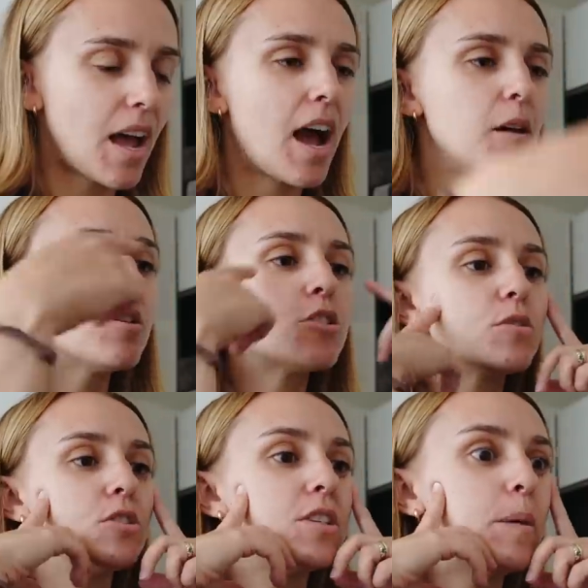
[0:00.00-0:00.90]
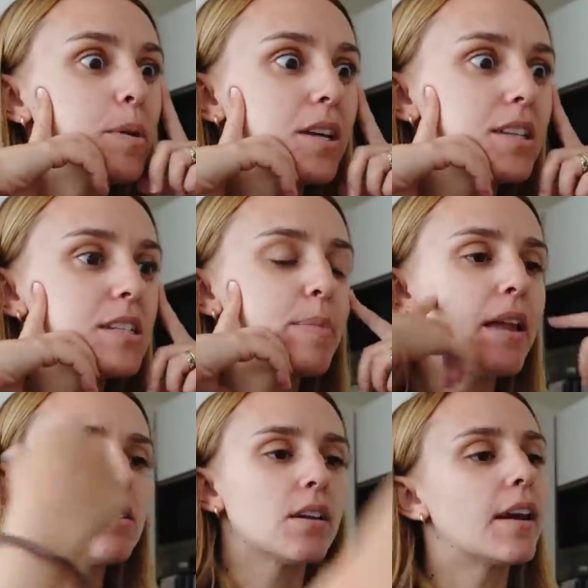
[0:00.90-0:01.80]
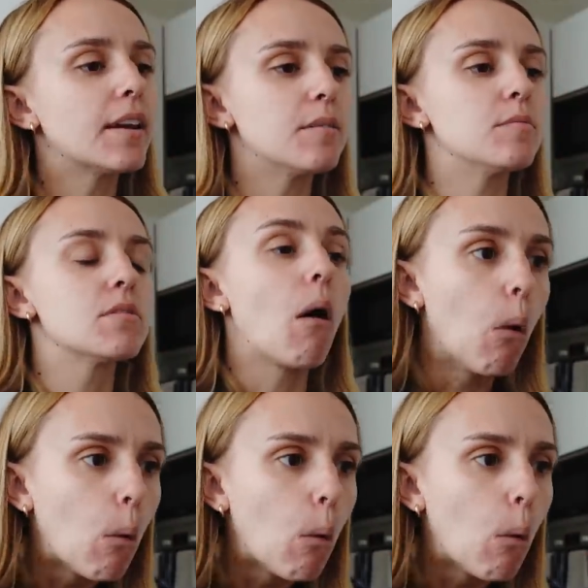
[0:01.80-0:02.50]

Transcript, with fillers: How much would you typically spend on items?